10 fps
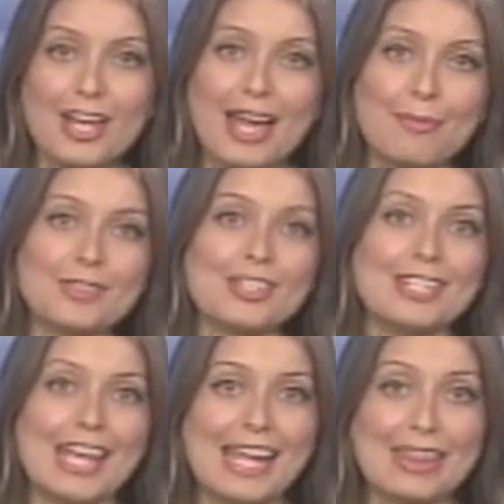time
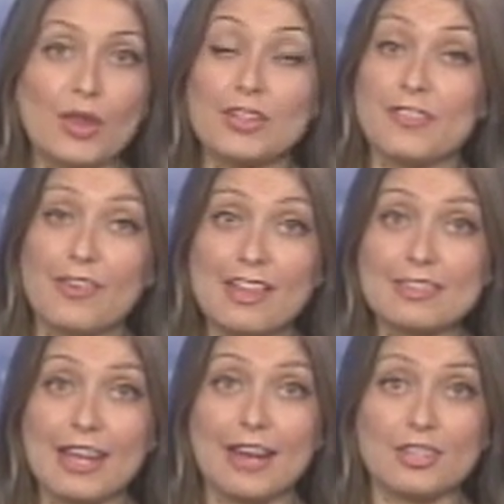today, the defense
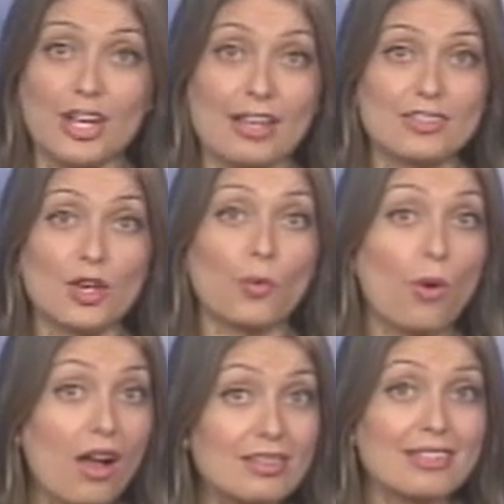had a chance to
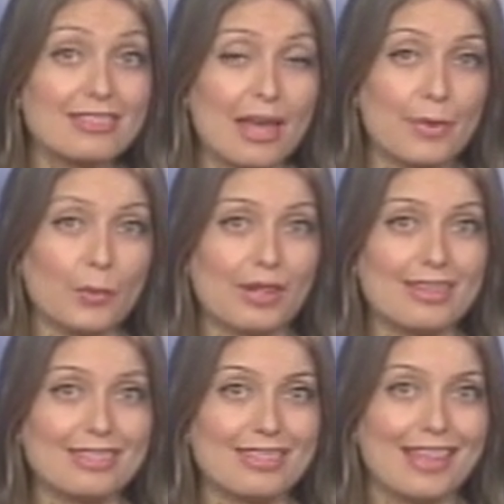cross-examine
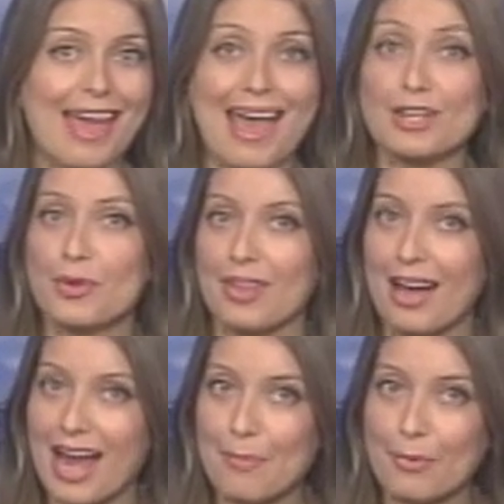witnesses, and with
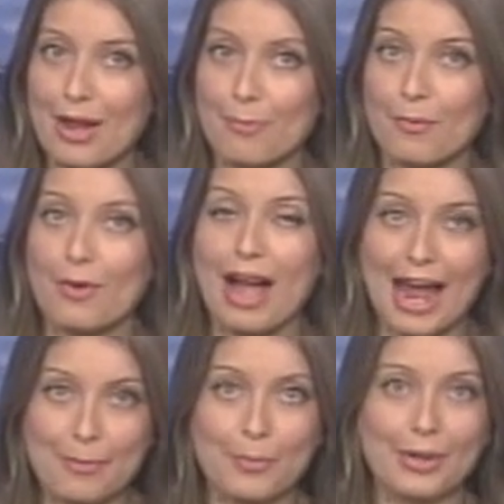a
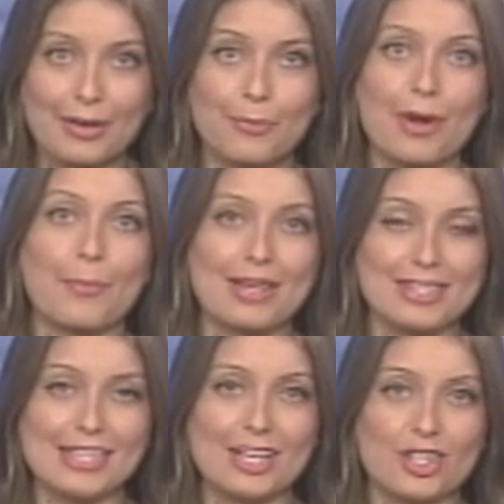hybrid
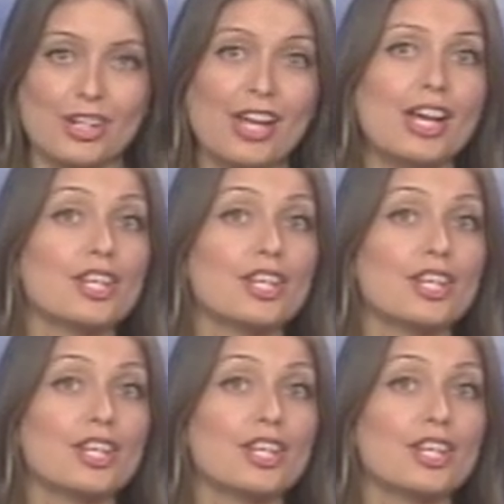presentation,